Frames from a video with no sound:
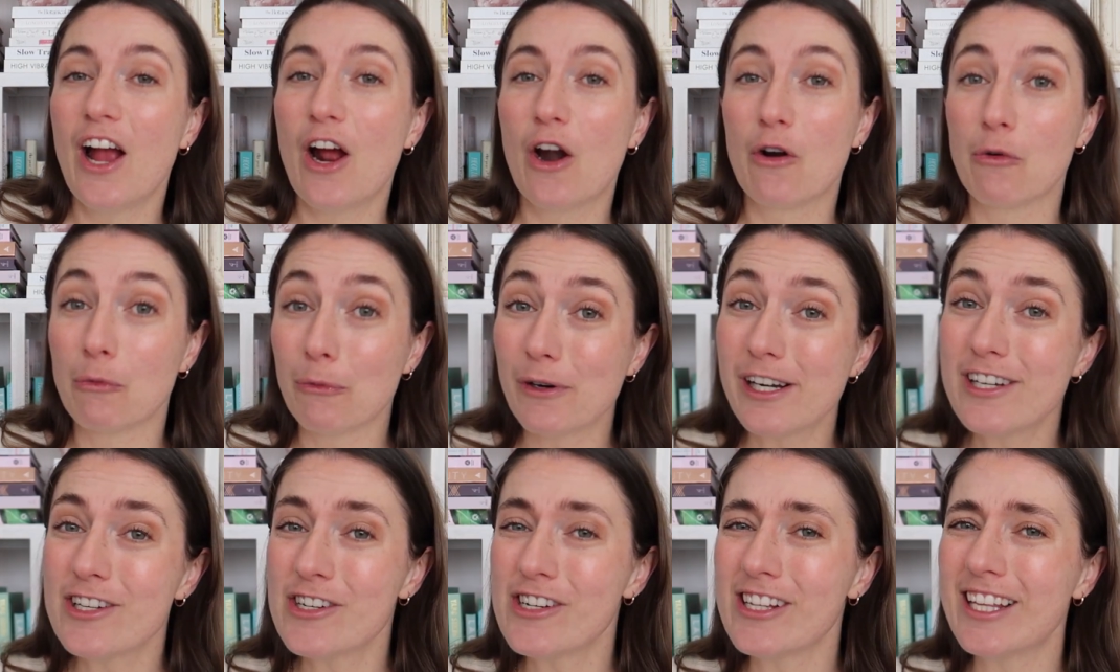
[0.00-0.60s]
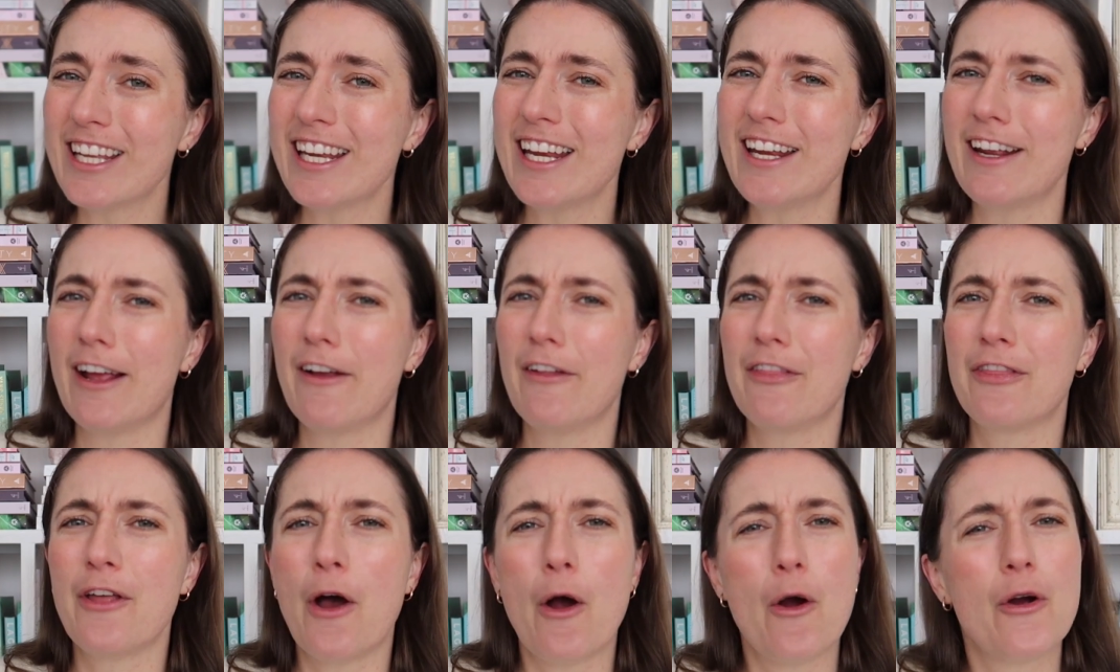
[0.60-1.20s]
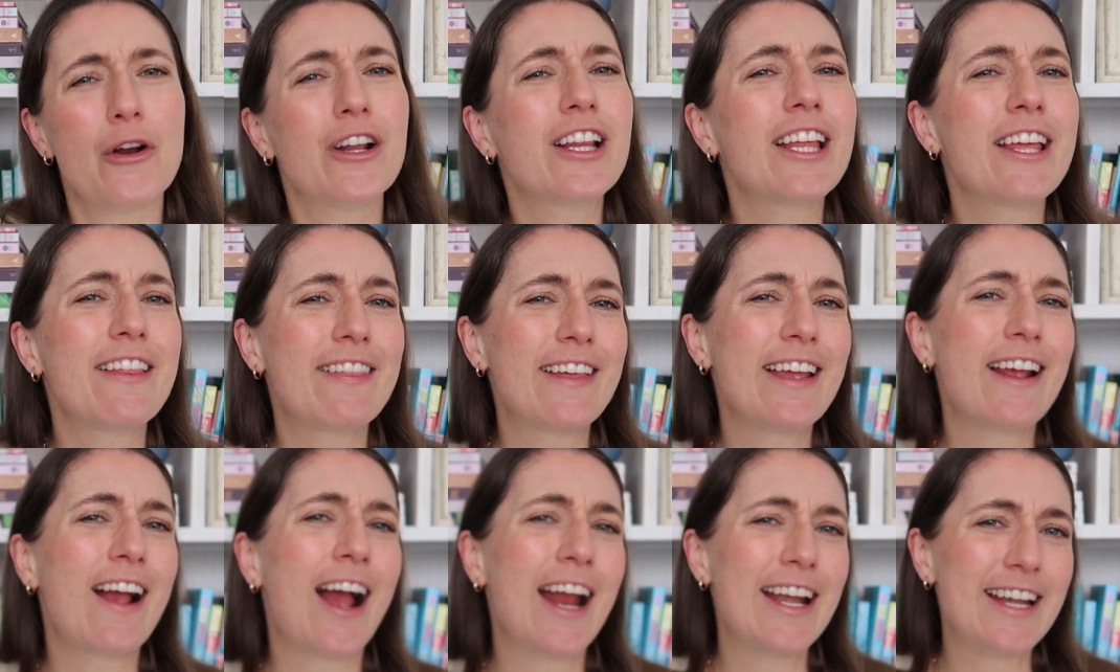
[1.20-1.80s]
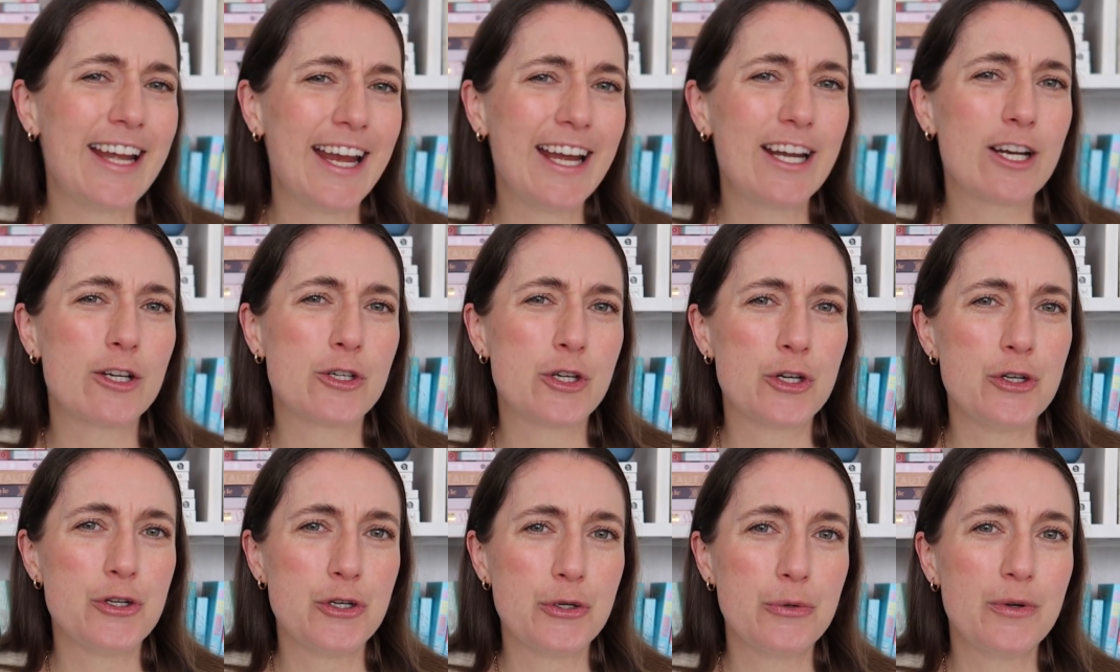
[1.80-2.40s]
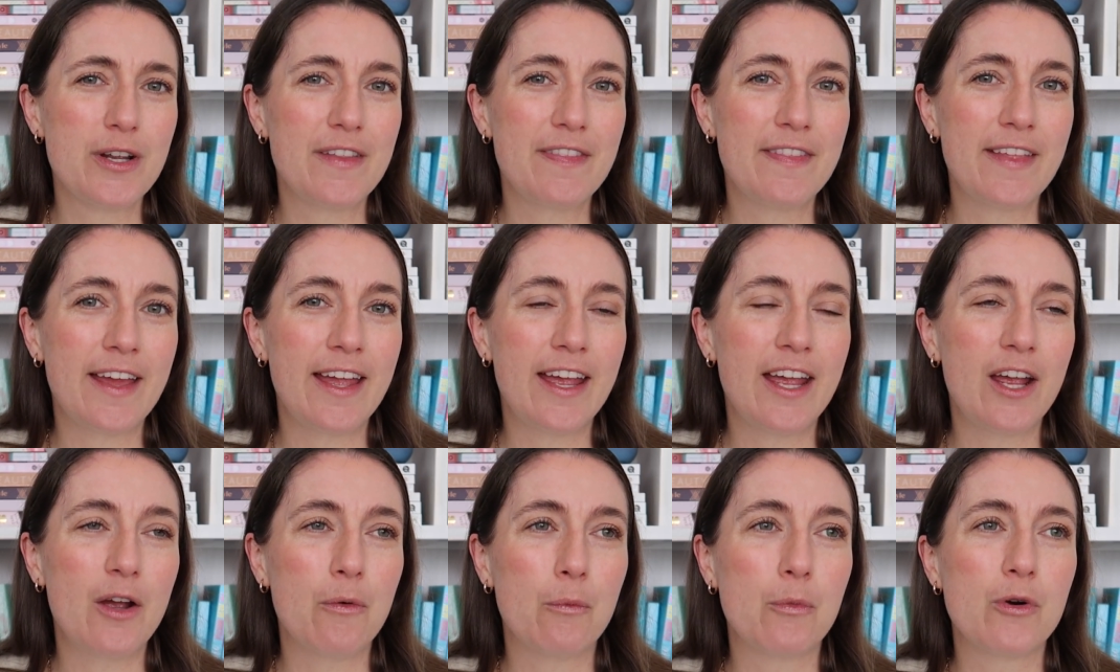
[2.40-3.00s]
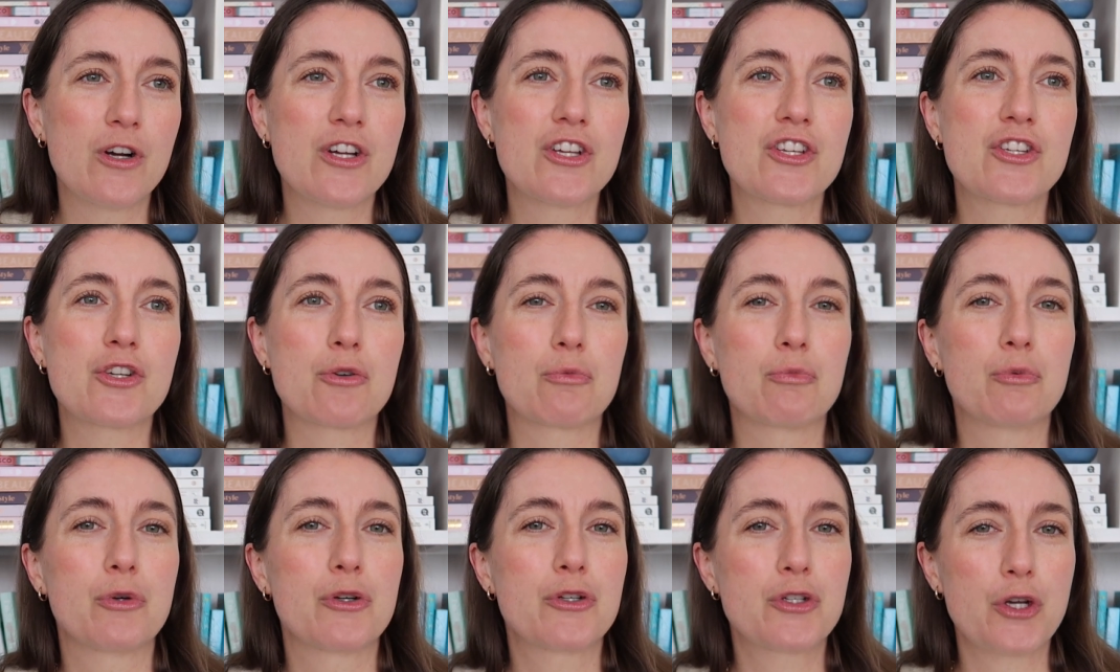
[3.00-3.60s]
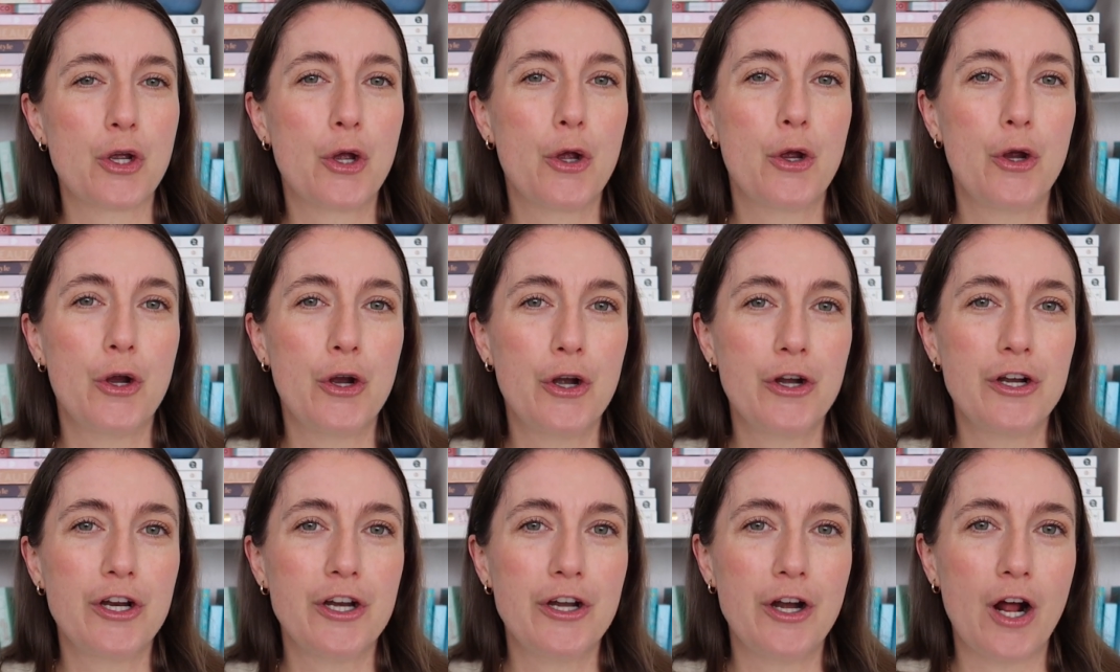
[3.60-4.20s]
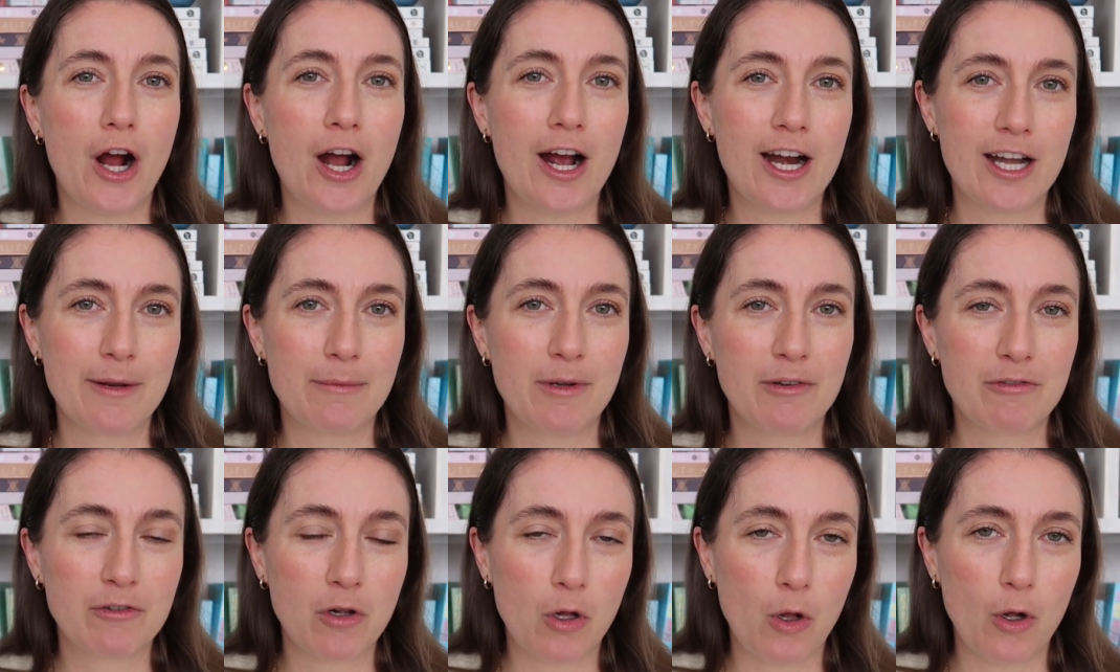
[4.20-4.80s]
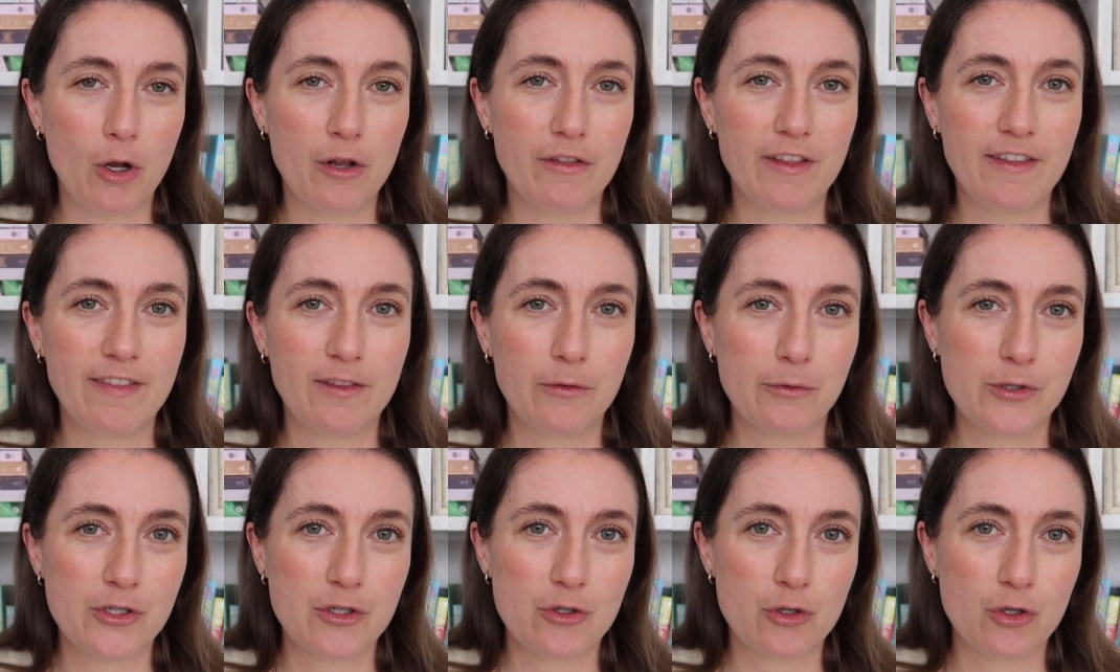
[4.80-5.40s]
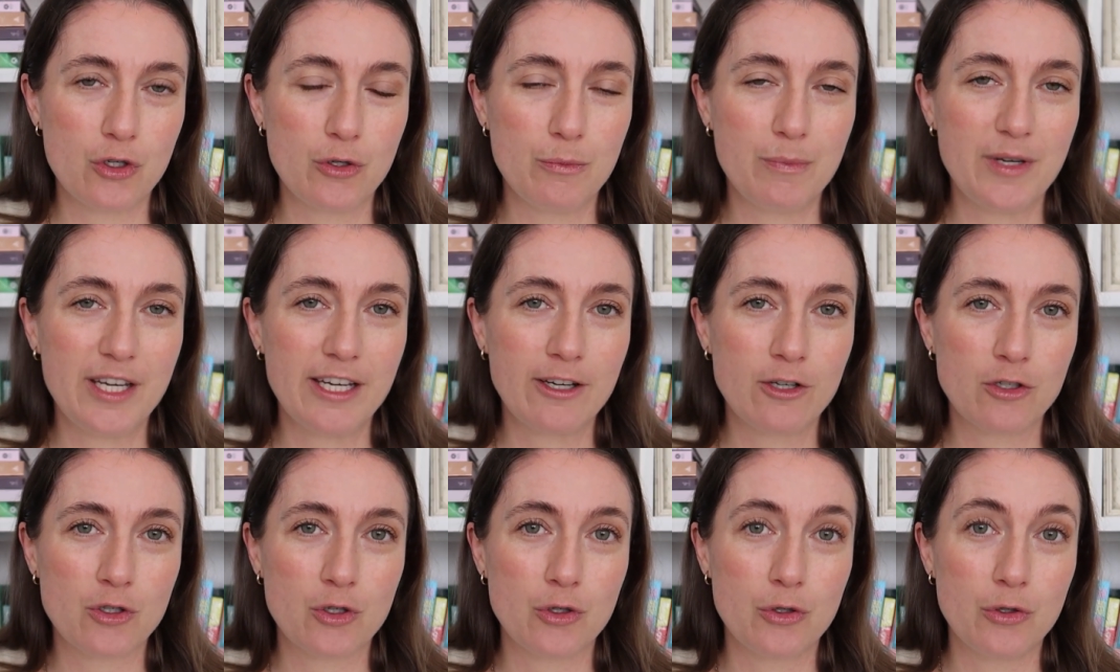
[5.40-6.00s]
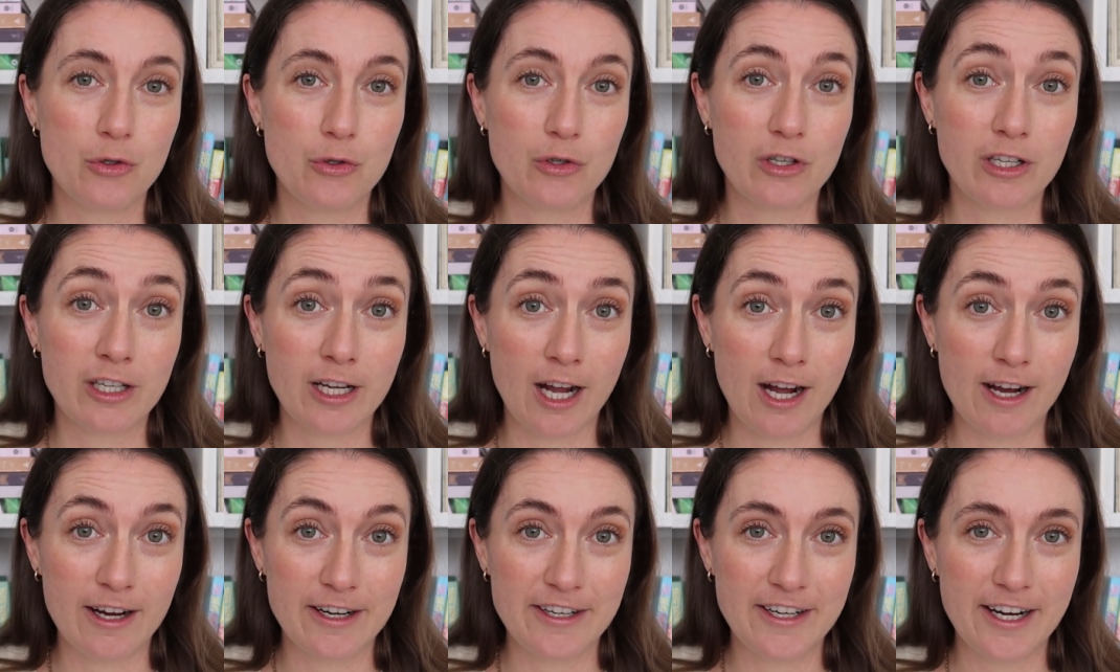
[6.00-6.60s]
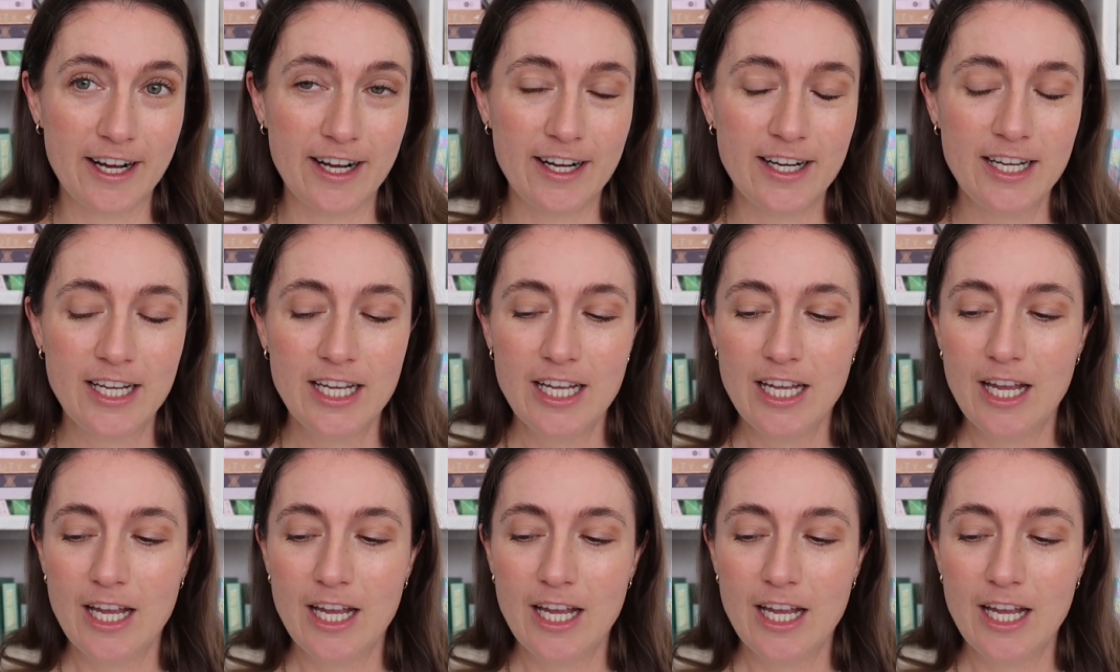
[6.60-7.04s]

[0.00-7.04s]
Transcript: Originally, the only thing I needed to do in there was return an item of clothing that was too big to gander,